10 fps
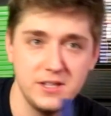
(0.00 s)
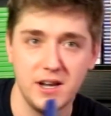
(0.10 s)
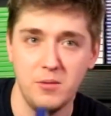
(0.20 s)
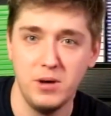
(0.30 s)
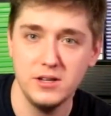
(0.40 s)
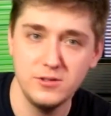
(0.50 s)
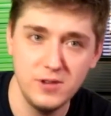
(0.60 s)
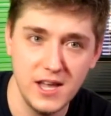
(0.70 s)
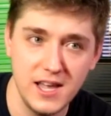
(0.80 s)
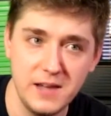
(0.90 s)
It's like a puzzle
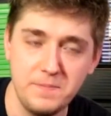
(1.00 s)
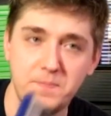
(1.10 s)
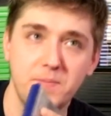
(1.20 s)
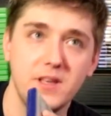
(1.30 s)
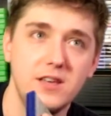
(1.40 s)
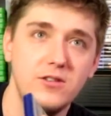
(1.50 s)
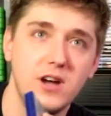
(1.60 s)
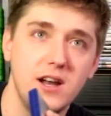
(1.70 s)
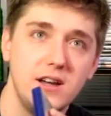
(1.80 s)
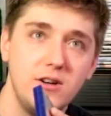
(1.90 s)
game. You
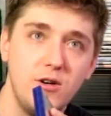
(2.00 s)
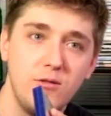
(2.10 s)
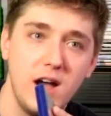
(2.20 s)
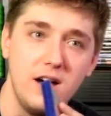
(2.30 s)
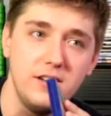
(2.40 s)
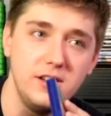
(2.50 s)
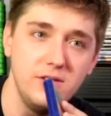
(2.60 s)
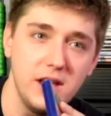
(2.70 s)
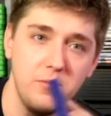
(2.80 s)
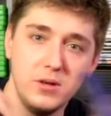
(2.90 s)
kind of go around and
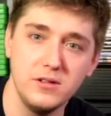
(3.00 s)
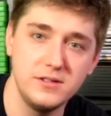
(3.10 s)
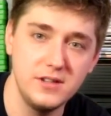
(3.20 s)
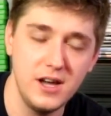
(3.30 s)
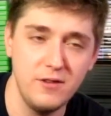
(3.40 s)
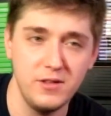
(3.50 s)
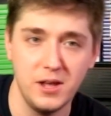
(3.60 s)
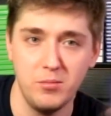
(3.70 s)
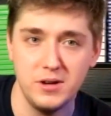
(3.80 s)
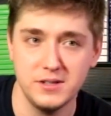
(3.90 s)
you like build stuff and
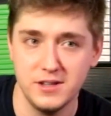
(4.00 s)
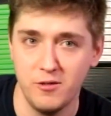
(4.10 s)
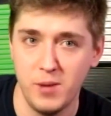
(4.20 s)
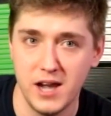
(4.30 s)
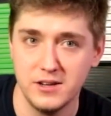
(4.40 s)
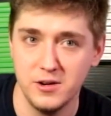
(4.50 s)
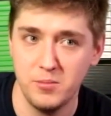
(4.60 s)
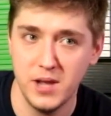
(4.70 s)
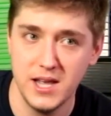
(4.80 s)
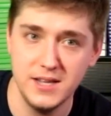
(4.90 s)
like bring stuff back to your
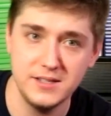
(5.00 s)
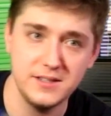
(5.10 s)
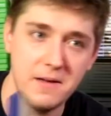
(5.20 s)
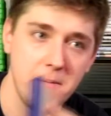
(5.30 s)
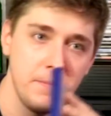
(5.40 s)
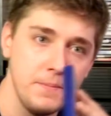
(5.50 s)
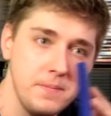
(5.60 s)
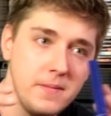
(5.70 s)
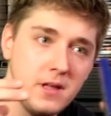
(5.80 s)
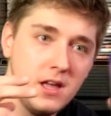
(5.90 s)
base,
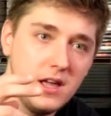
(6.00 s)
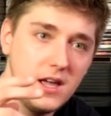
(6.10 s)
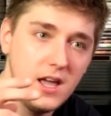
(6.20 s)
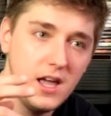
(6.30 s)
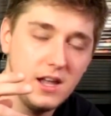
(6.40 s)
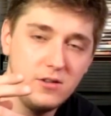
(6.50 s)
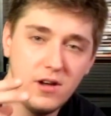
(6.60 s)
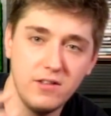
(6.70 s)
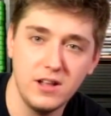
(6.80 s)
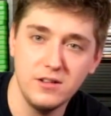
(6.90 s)
and you
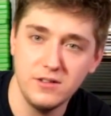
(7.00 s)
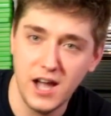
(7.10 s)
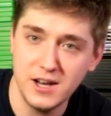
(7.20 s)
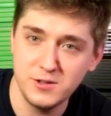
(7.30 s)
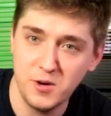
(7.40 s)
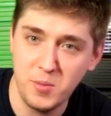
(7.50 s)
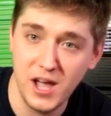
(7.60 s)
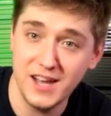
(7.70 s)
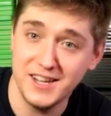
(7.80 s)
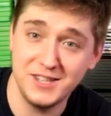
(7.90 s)
have like a little dinosaur
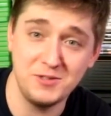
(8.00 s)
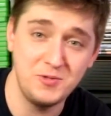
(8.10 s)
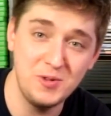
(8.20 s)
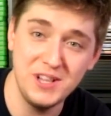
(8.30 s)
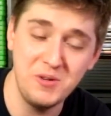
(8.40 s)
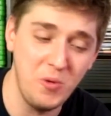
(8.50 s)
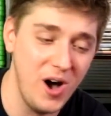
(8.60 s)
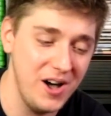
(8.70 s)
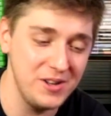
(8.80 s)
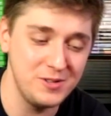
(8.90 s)
pet. It's really
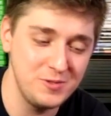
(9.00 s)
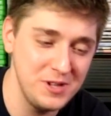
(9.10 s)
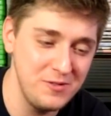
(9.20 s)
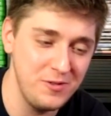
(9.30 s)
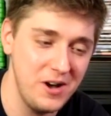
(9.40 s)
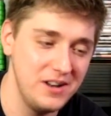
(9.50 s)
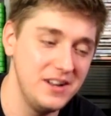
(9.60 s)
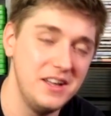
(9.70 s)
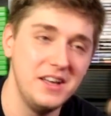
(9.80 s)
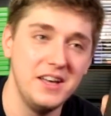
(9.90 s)
wild. It's really
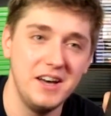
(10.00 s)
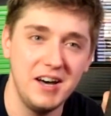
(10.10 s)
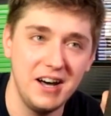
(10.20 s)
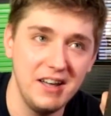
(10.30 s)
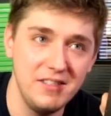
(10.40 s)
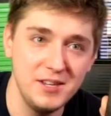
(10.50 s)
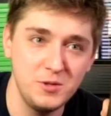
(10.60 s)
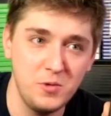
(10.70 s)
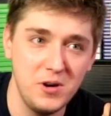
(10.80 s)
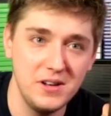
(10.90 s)
fun.
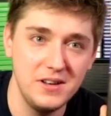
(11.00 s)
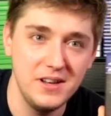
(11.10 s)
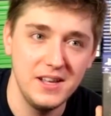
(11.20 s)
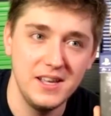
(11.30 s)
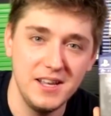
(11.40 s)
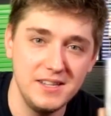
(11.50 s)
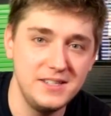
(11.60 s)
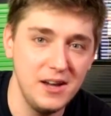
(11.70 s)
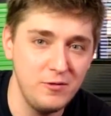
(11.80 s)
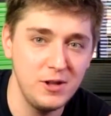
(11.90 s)
This one is
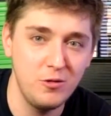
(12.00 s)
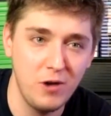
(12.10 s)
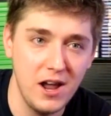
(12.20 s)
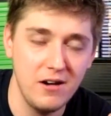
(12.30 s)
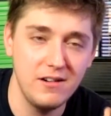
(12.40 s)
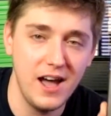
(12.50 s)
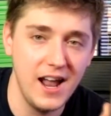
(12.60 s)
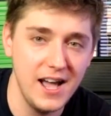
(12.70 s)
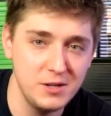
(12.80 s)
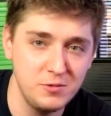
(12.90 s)
definitely rare.
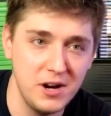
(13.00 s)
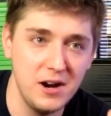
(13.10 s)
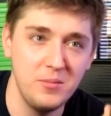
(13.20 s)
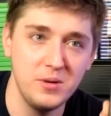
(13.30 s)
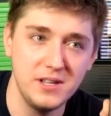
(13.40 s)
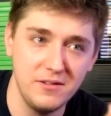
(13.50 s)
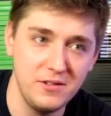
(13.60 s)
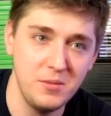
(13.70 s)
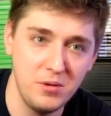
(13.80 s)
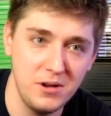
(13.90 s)
Not as rare, but
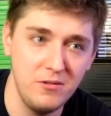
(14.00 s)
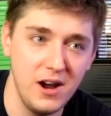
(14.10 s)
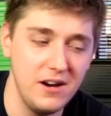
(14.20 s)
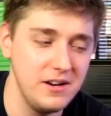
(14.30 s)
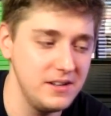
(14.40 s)
definitely pretty rare.